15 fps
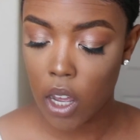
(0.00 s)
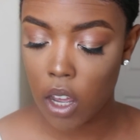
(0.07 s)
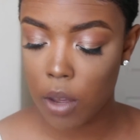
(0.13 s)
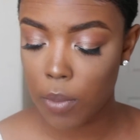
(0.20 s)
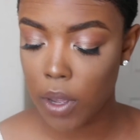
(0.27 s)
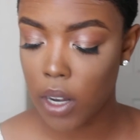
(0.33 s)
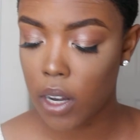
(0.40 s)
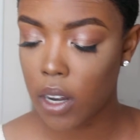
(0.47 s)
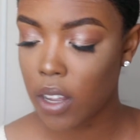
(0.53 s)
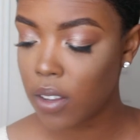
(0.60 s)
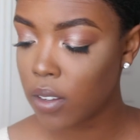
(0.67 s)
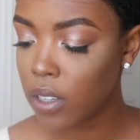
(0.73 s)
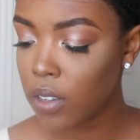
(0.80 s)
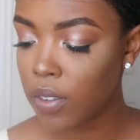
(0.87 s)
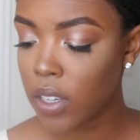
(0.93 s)
Um,
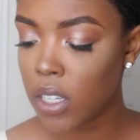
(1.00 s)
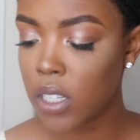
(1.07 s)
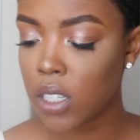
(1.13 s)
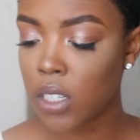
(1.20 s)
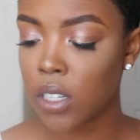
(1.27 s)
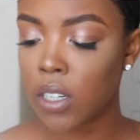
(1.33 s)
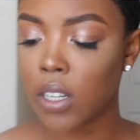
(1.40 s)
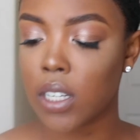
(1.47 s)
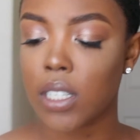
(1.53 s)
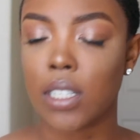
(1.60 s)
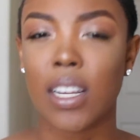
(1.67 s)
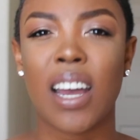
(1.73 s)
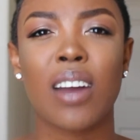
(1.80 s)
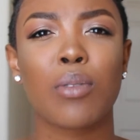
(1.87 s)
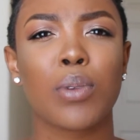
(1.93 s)
another leave-in conditioner
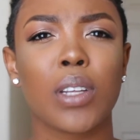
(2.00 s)
that's not